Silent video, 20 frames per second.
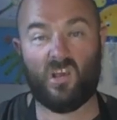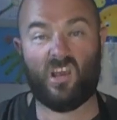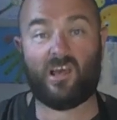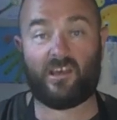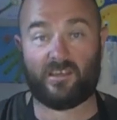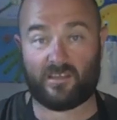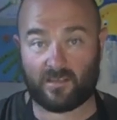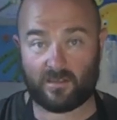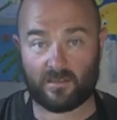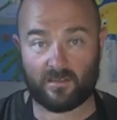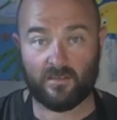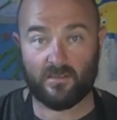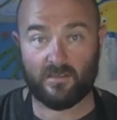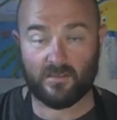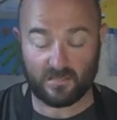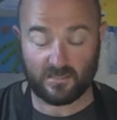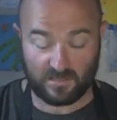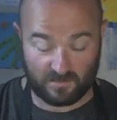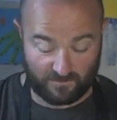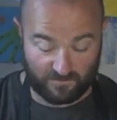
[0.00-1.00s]
like
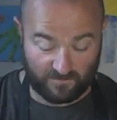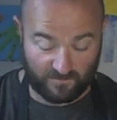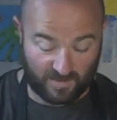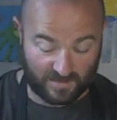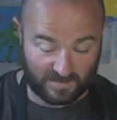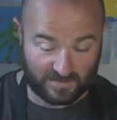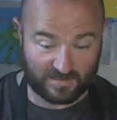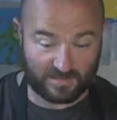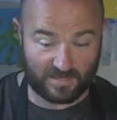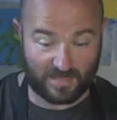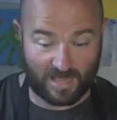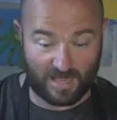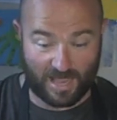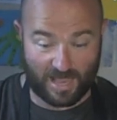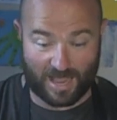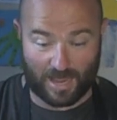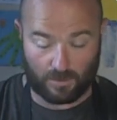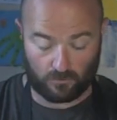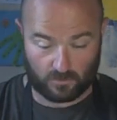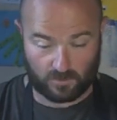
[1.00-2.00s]
to face
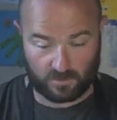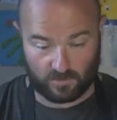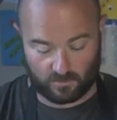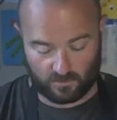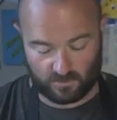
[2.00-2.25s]
out.